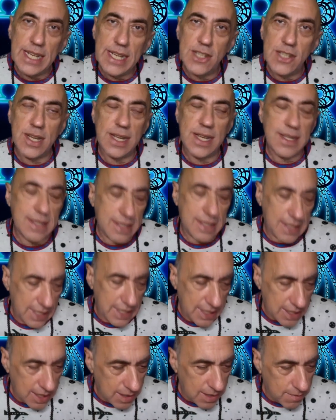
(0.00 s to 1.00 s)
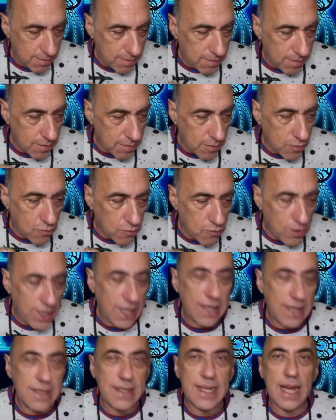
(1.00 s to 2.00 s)
just um,
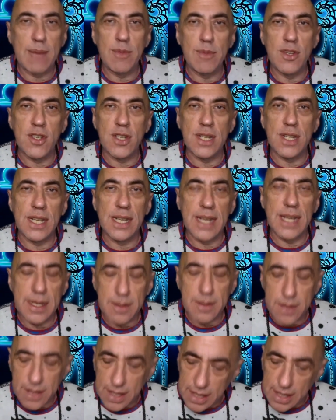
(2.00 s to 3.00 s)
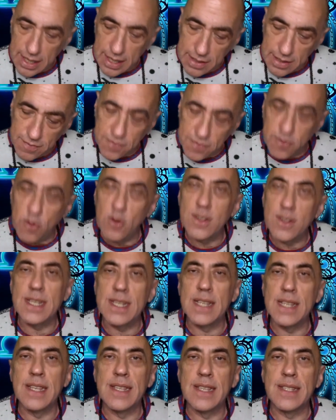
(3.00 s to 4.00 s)
re-establishing and
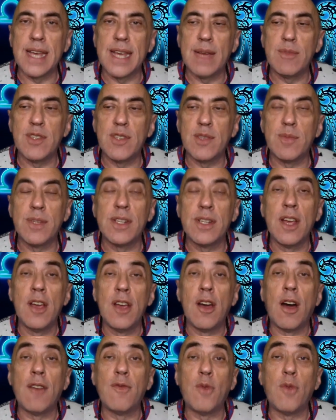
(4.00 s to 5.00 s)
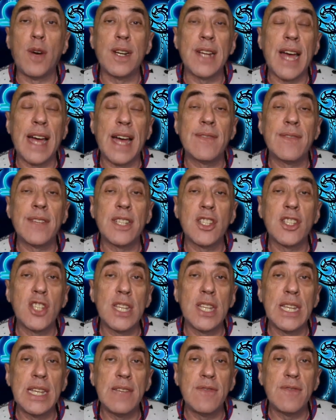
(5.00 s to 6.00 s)
enforcing the establishment of what I've
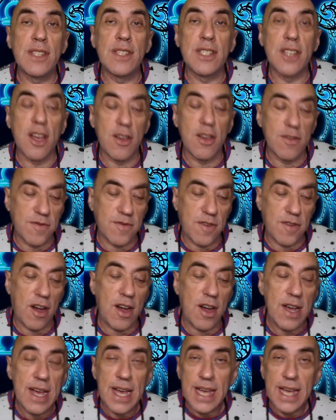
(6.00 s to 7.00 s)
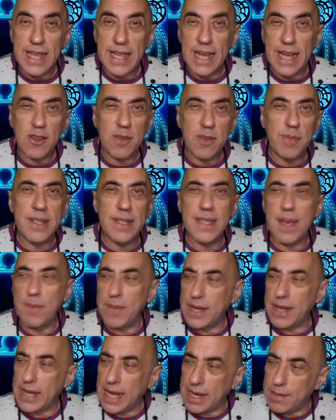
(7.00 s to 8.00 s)
achieved so far. That could be
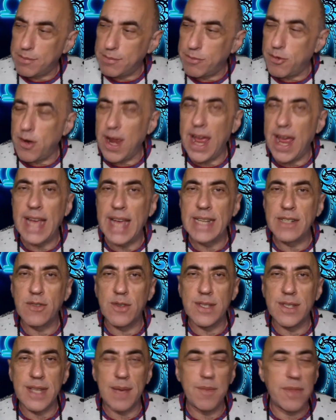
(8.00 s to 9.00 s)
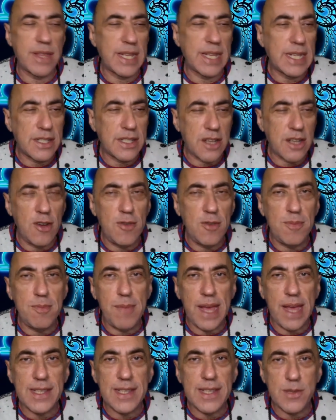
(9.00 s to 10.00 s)
something like brand or something. Don't
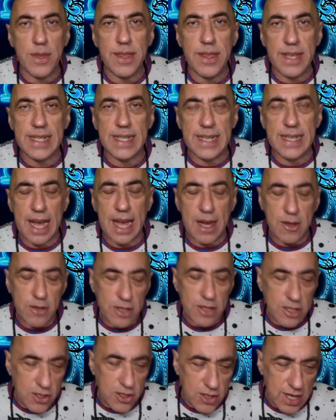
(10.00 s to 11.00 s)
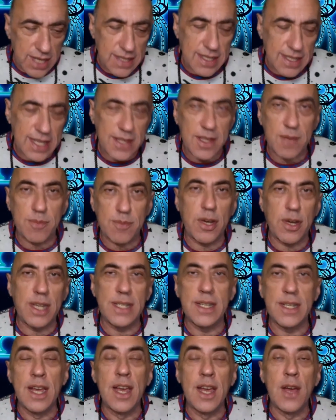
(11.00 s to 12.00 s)
mess with it now. You're just at the point
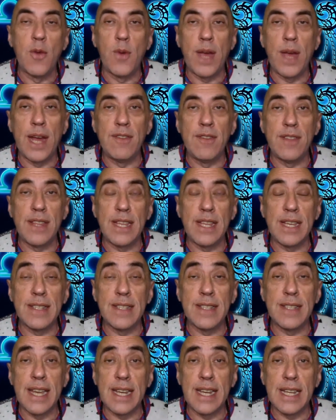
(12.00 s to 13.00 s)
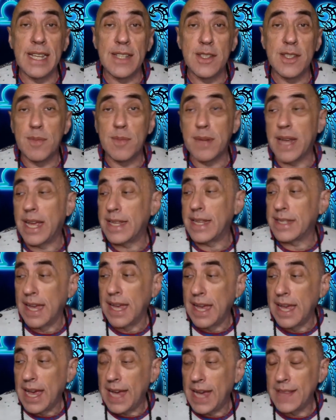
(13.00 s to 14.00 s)
where everything is getting into place.
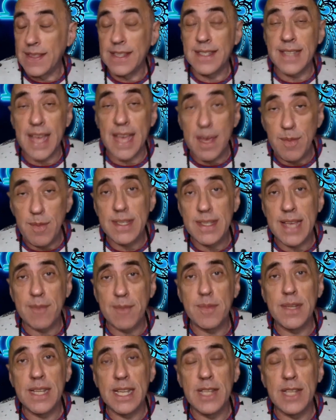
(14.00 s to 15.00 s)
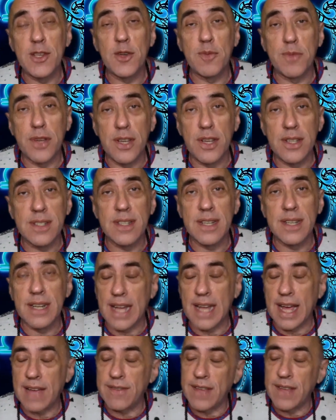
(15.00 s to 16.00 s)
And the same is happening in your personal
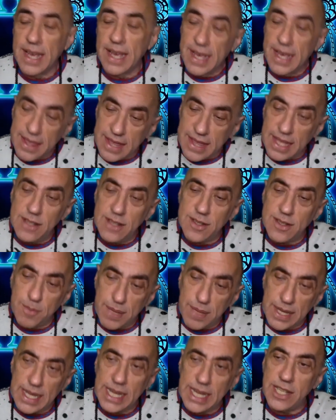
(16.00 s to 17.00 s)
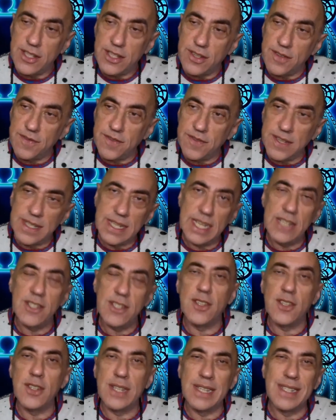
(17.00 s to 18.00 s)
life. Things are beginning to fit
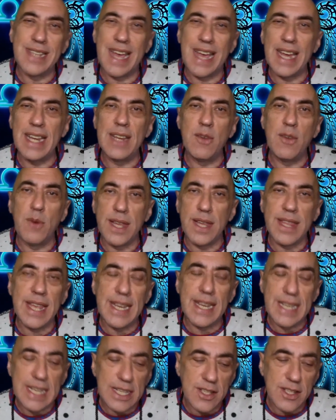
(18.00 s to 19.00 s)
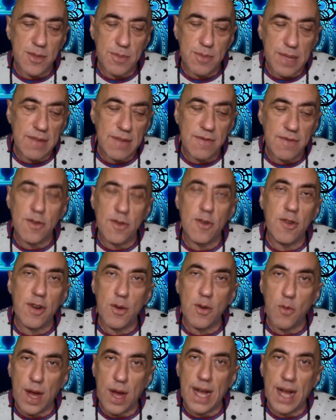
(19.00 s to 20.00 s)
into exactly where they need to be for a
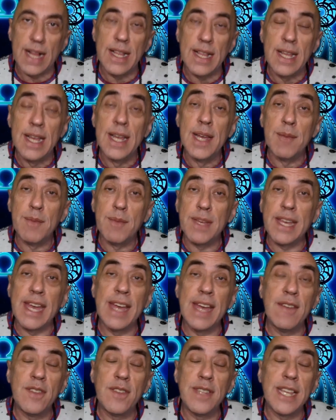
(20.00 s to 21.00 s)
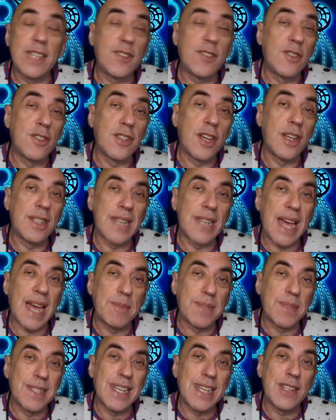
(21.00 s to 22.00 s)
while. Be careful that you don't
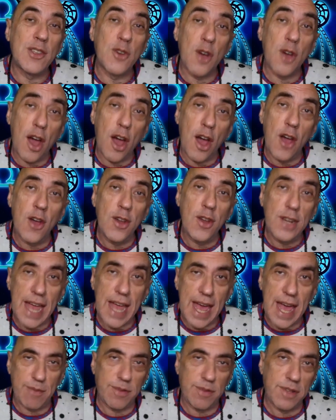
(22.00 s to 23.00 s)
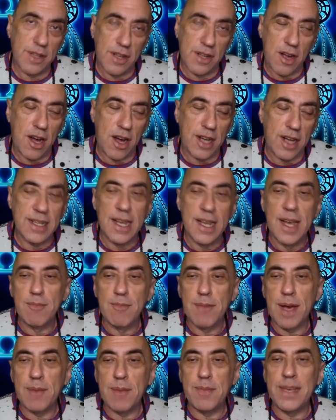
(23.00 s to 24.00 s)
upset your own apple cart
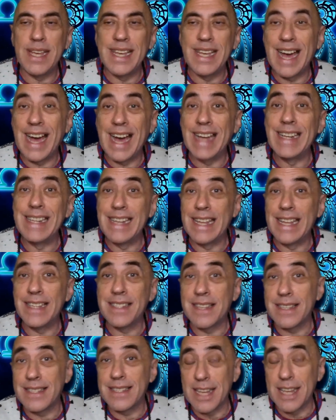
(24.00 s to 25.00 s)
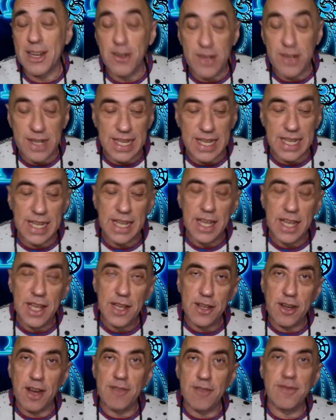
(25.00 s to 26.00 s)
by being unnecessarily
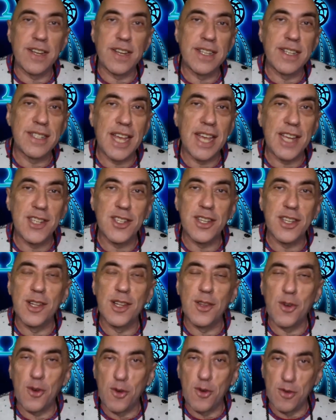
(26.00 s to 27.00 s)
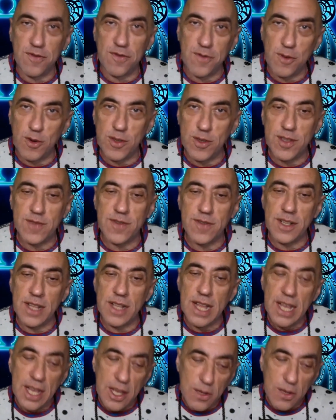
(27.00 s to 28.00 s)
confrontational or forceful.
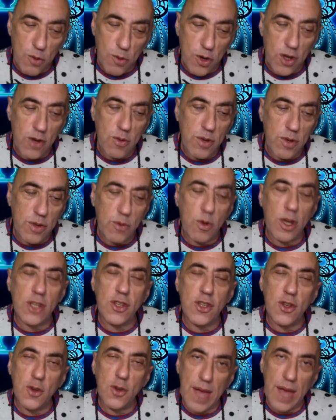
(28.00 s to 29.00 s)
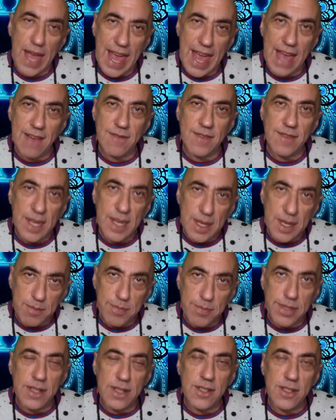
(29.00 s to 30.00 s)
Work with what you have
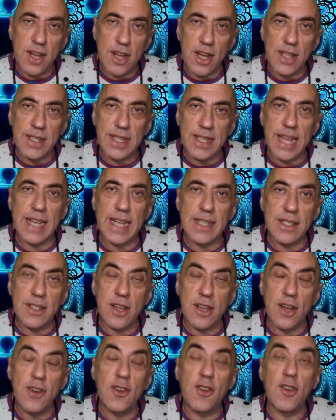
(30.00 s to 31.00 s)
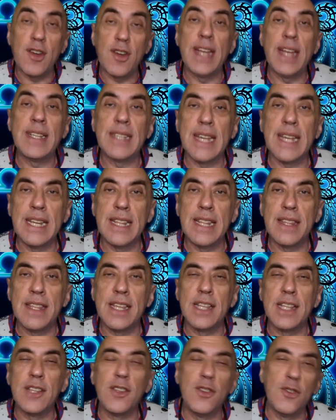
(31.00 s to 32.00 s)
build on that. Don't create
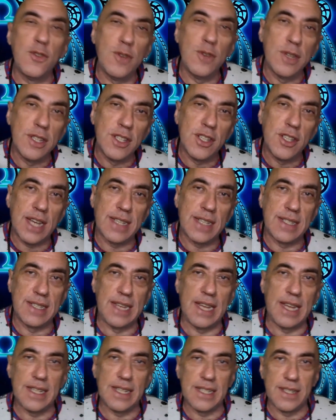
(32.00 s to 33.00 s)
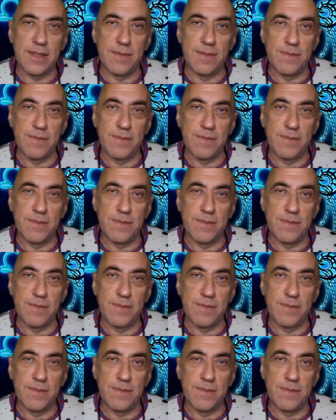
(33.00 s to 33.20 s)
anything new just yet.